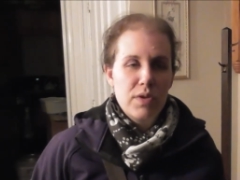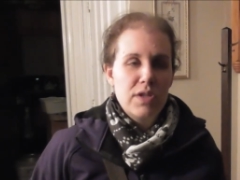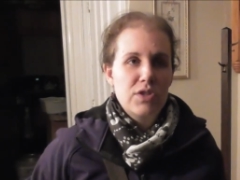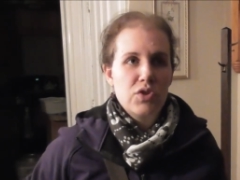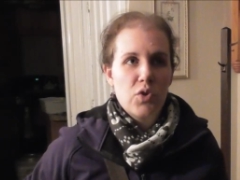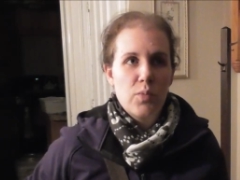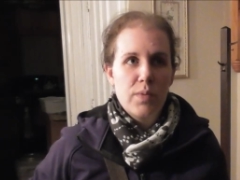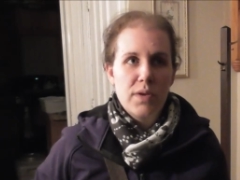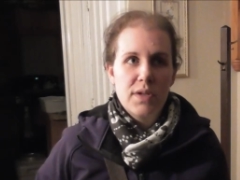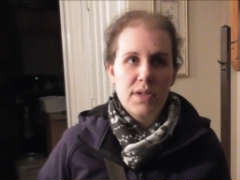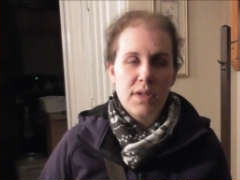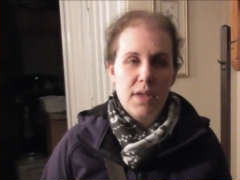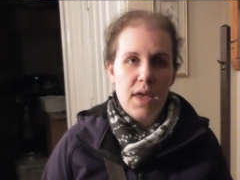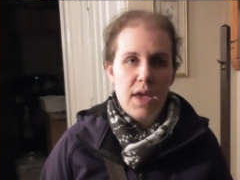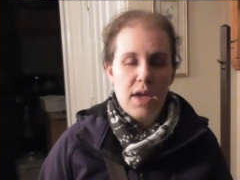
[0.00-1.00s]
Is open
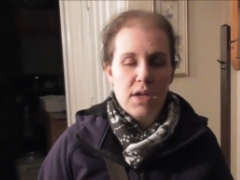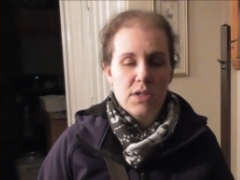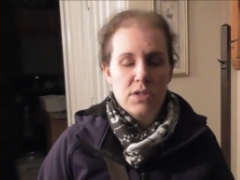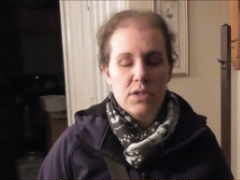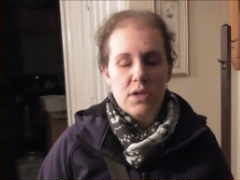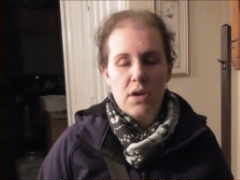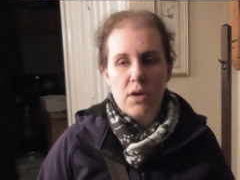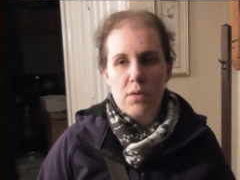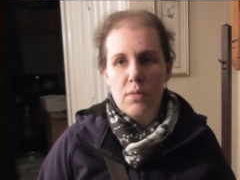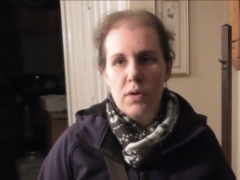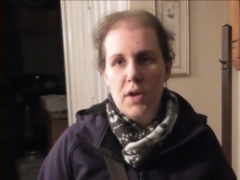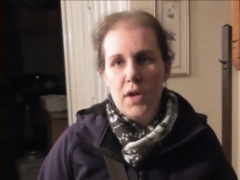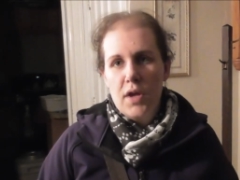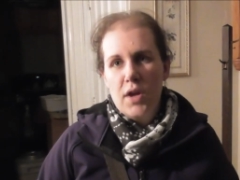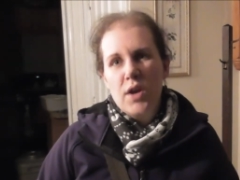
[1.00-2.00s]
till eight, so
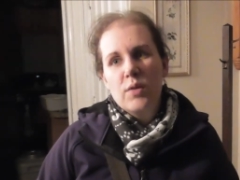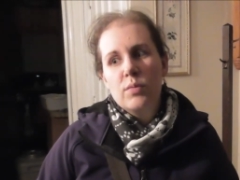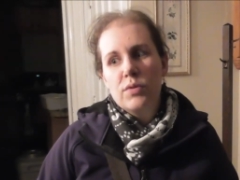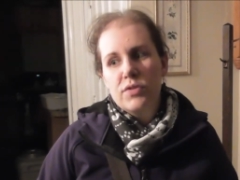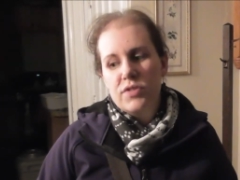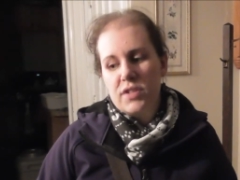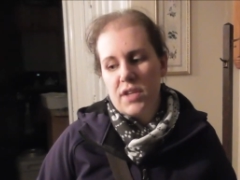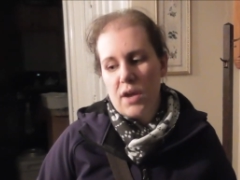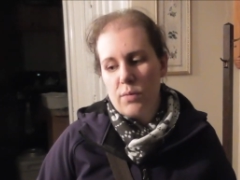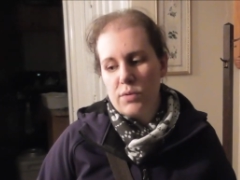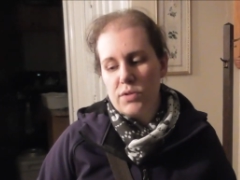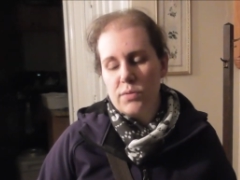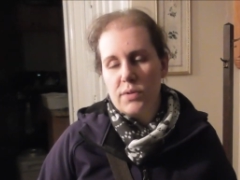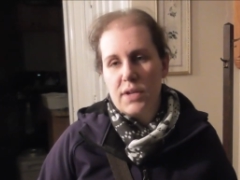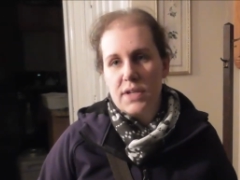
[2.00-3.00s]
we'll see how we're
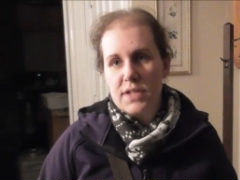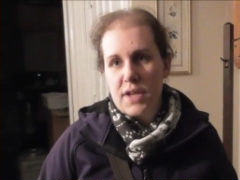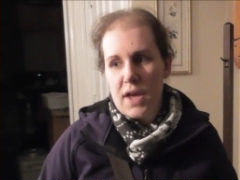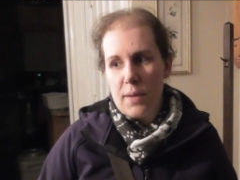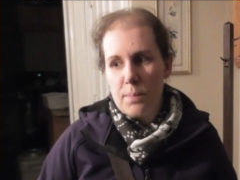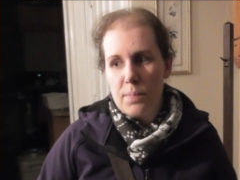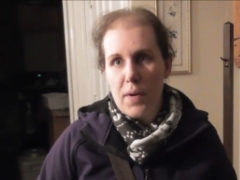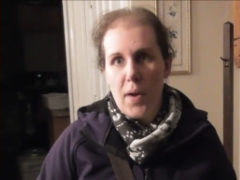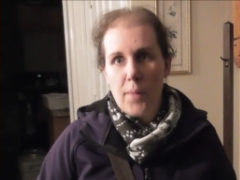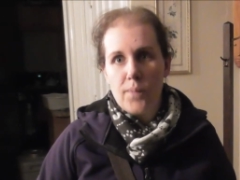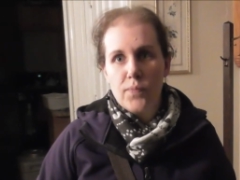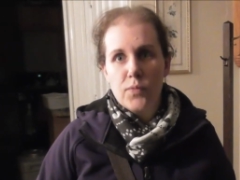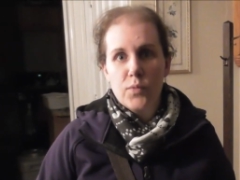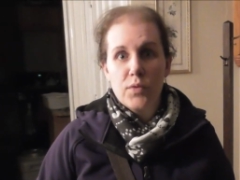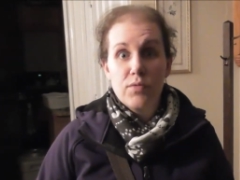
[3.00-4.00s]
doing on time.
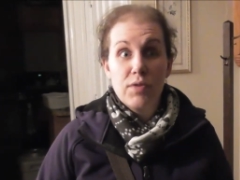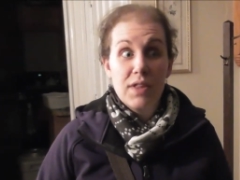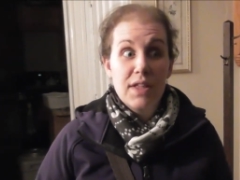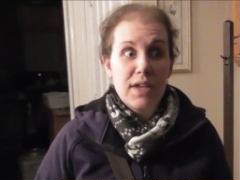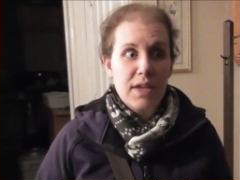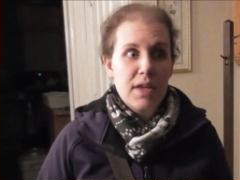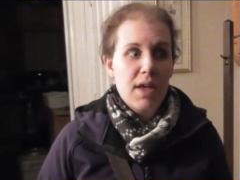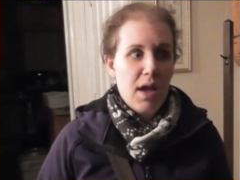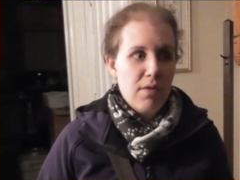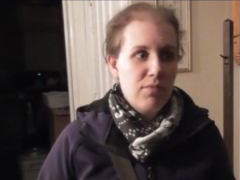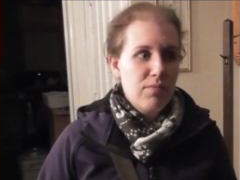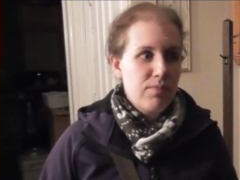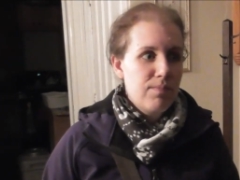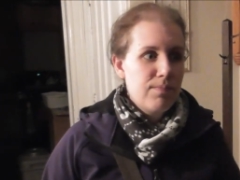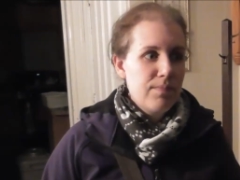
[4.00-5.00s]
But we're really, I've
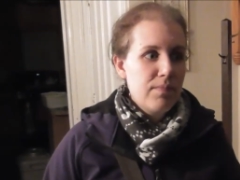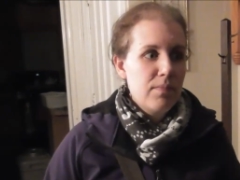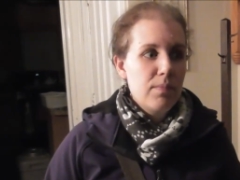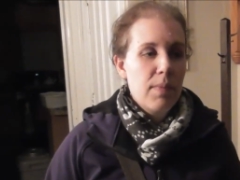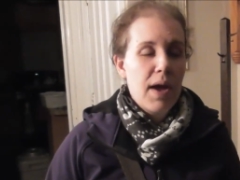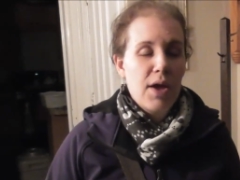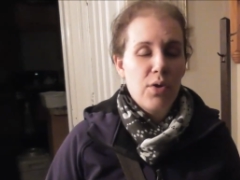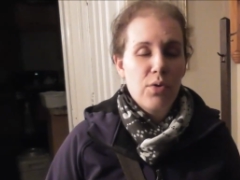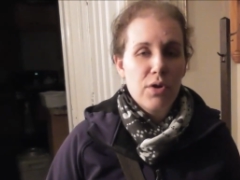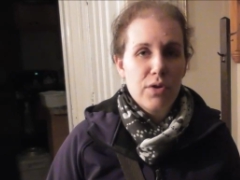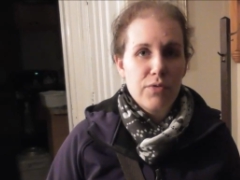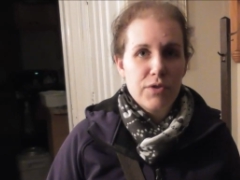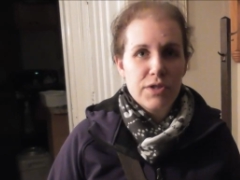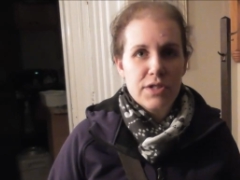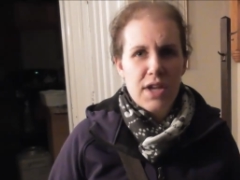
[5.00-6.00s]
my order
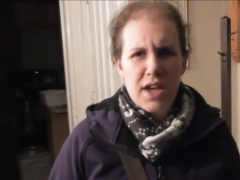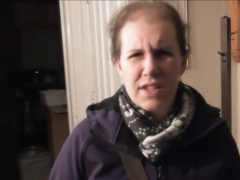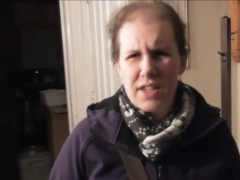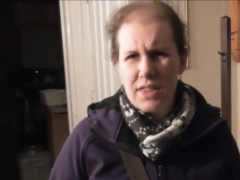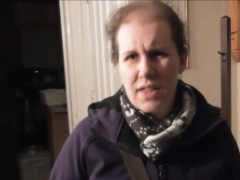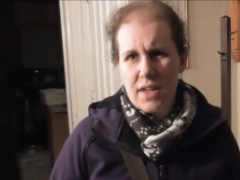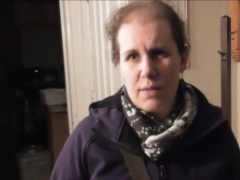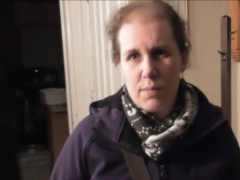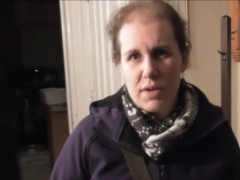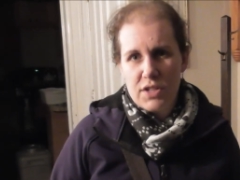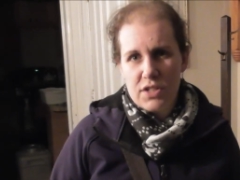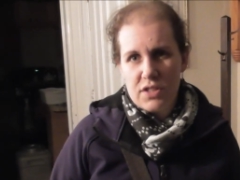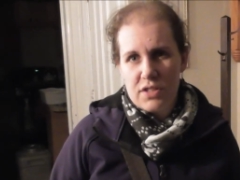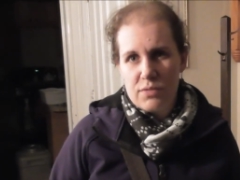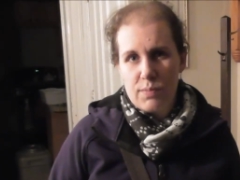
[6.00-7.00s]
for socks, I think I
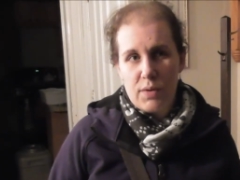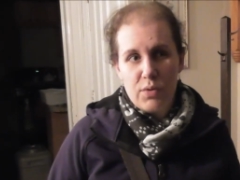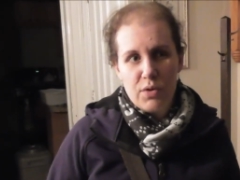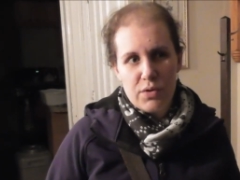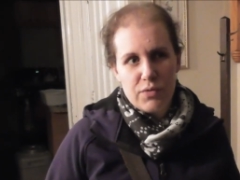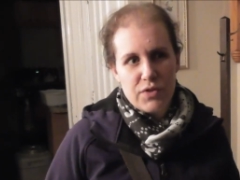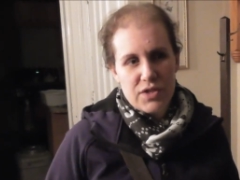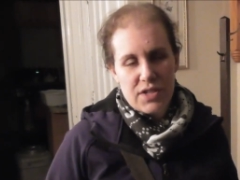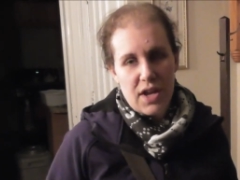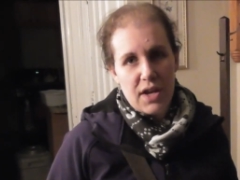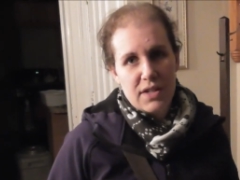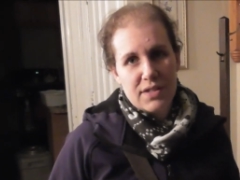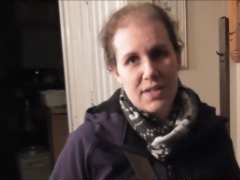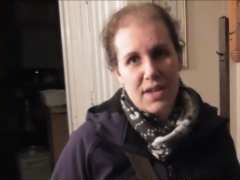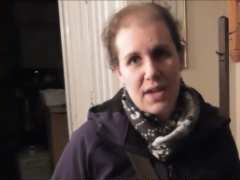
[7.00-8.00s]
mentioned this, my order for
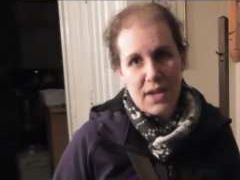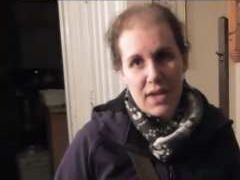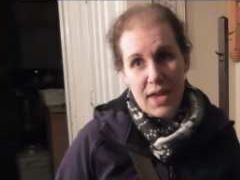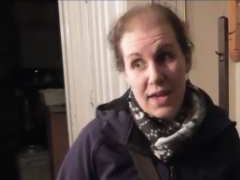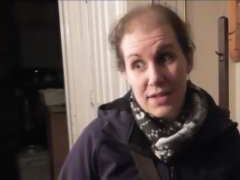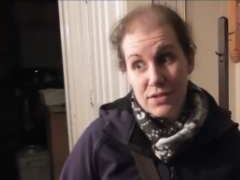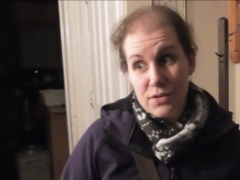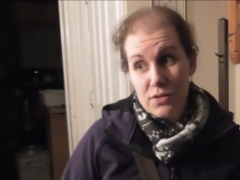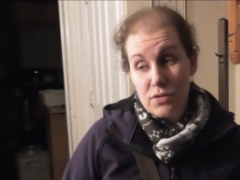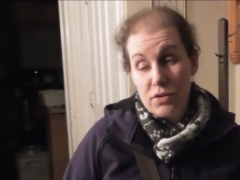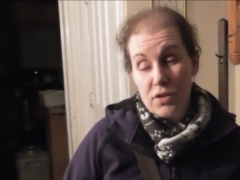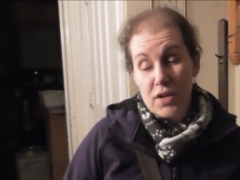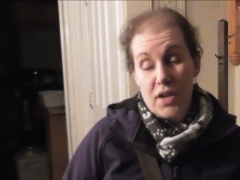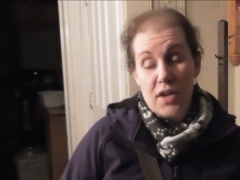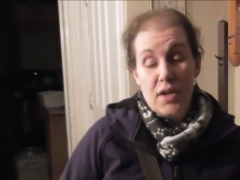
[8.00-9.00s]
socks, they get
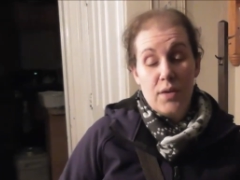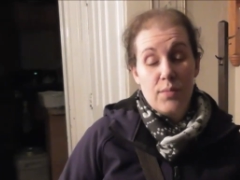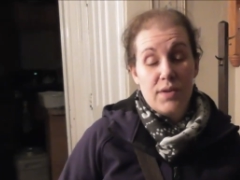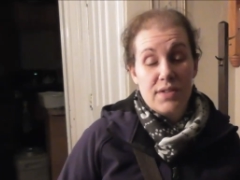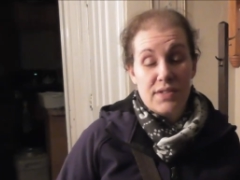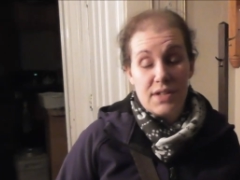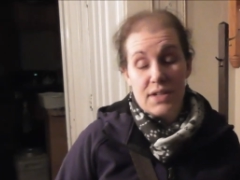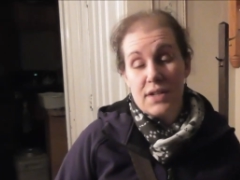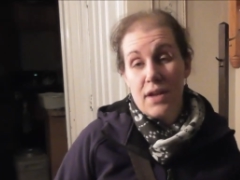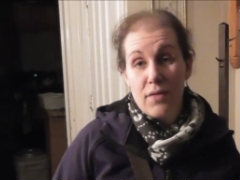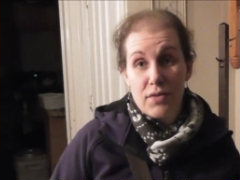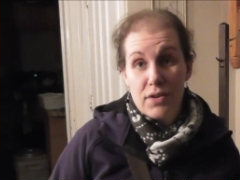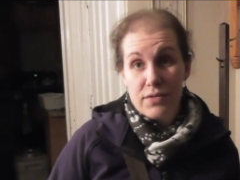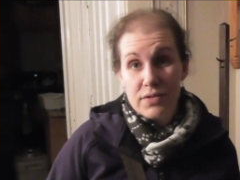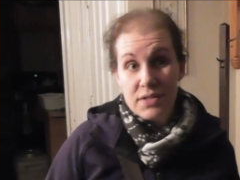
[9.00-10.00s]
canceled because they didn't have
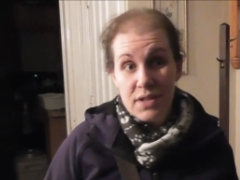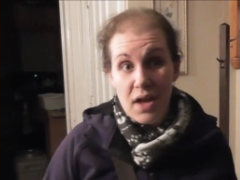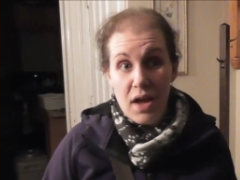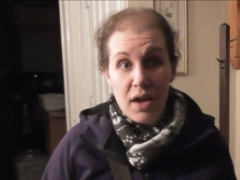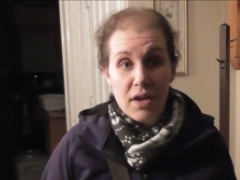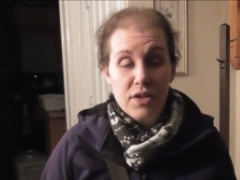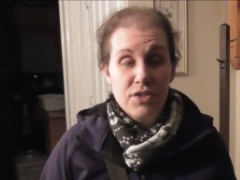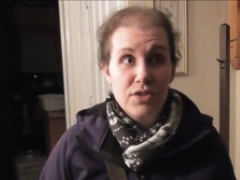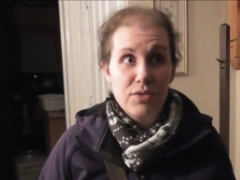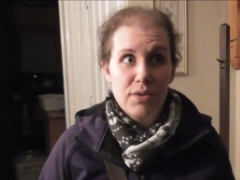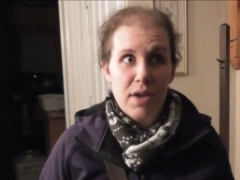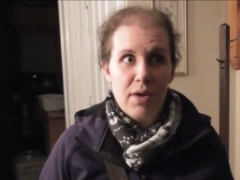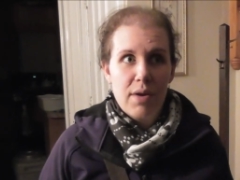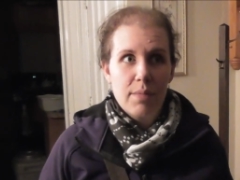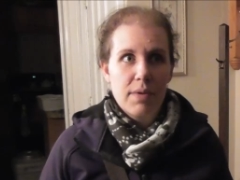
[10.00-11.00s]
enough stock. So
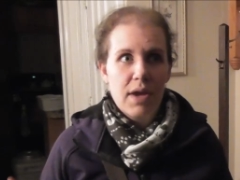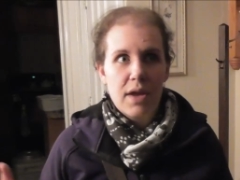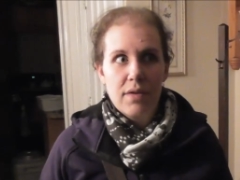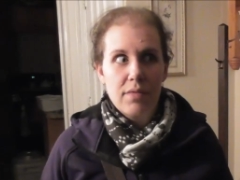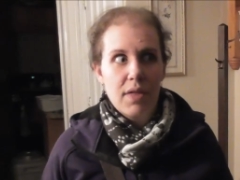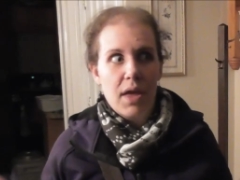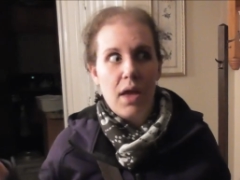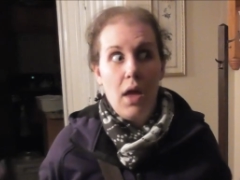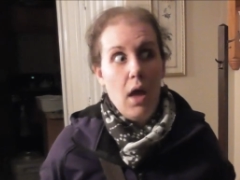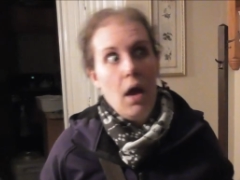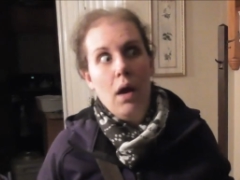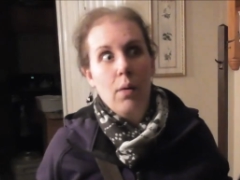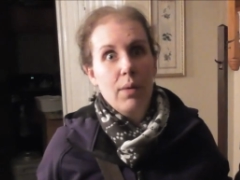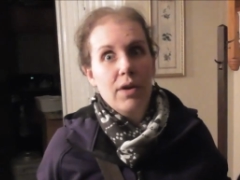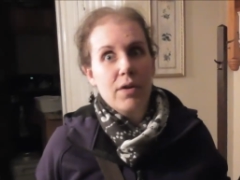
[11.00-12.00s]
now I'm kind of like,
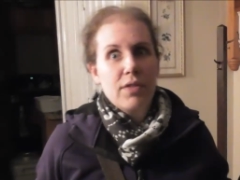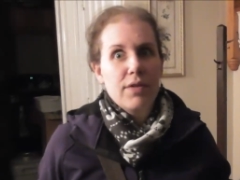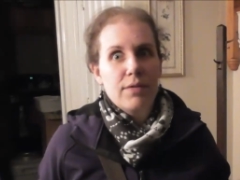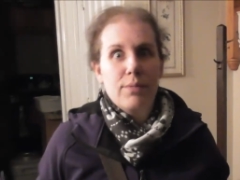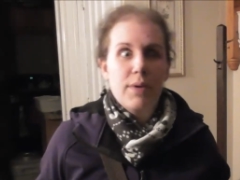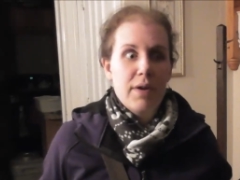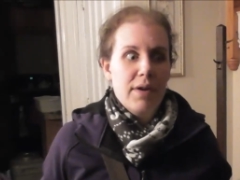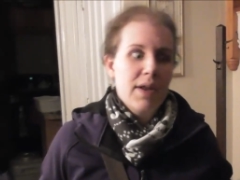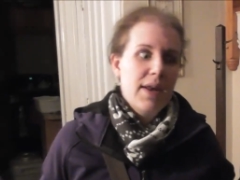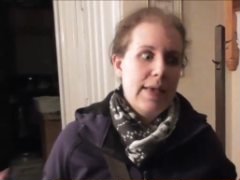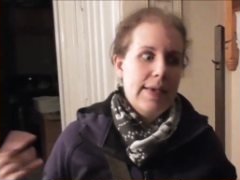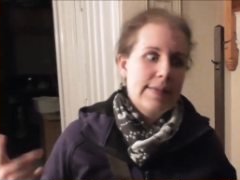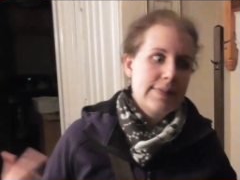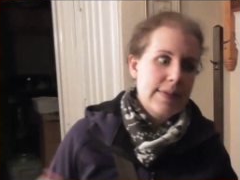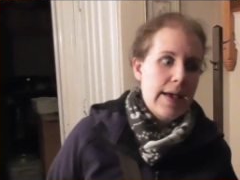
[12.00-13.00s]
where, the, where can
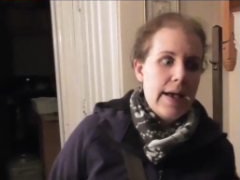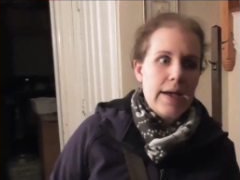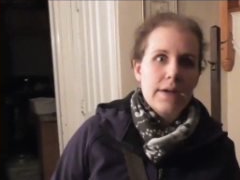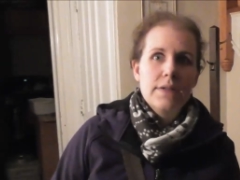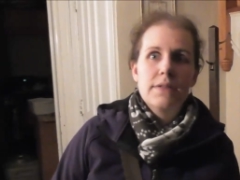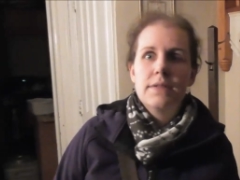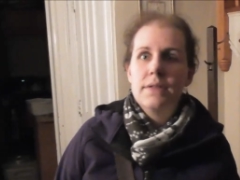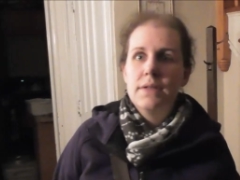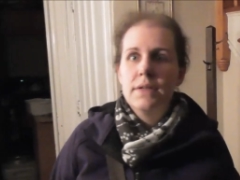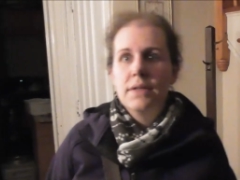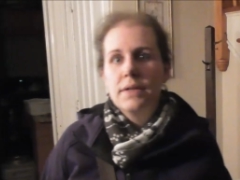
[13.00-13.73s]
I get socks?